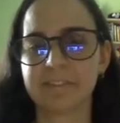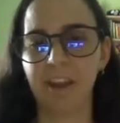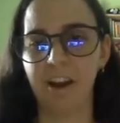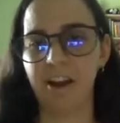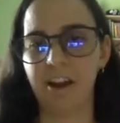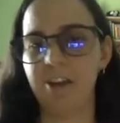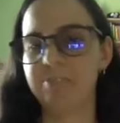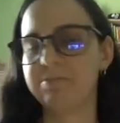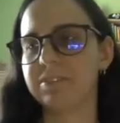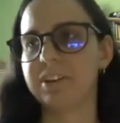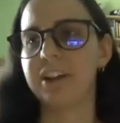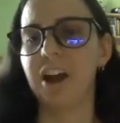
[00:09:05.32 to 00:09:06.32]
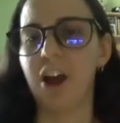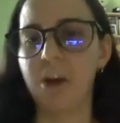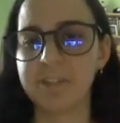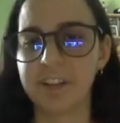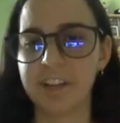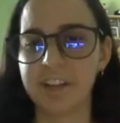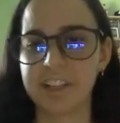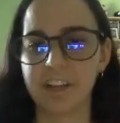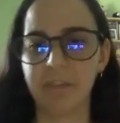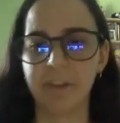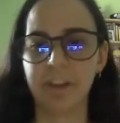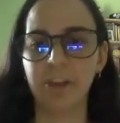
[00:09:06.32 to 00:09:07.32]
an object,
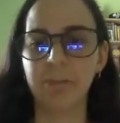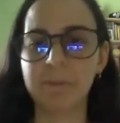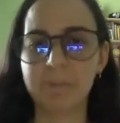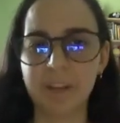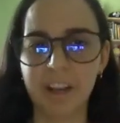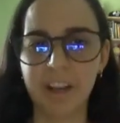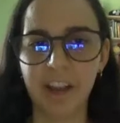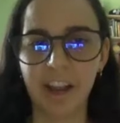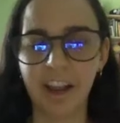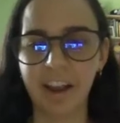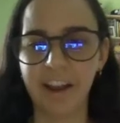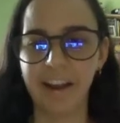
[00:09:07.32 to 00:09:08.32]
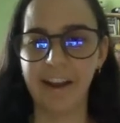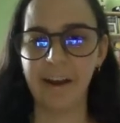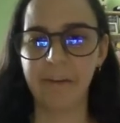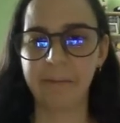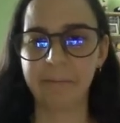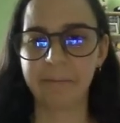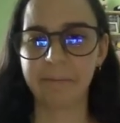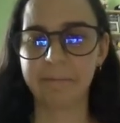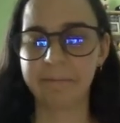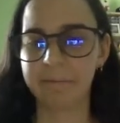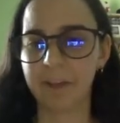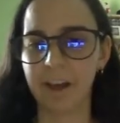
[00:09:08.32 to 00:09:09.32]
of a human being,
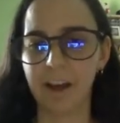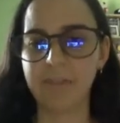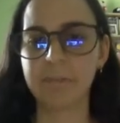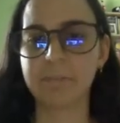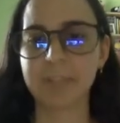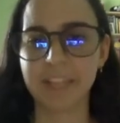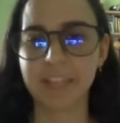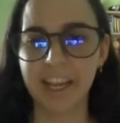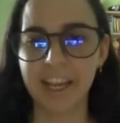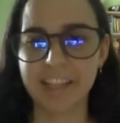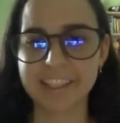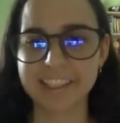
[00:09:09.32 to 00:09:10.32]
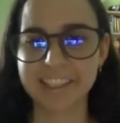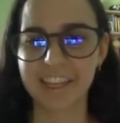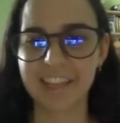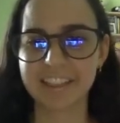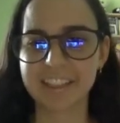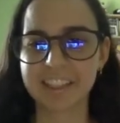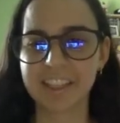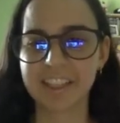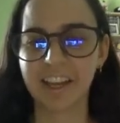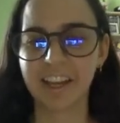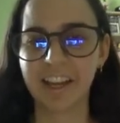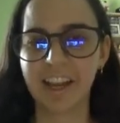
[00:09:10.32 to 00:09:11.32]
of a place. It's
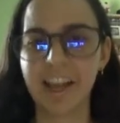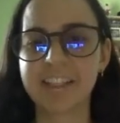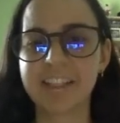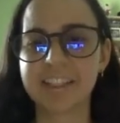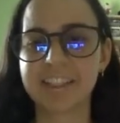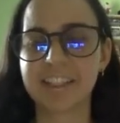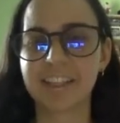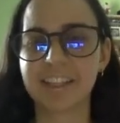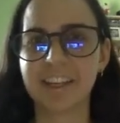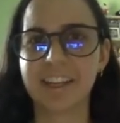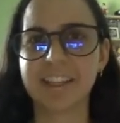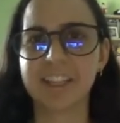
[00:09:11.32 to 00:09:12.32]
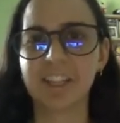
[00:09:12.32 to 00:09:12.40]
a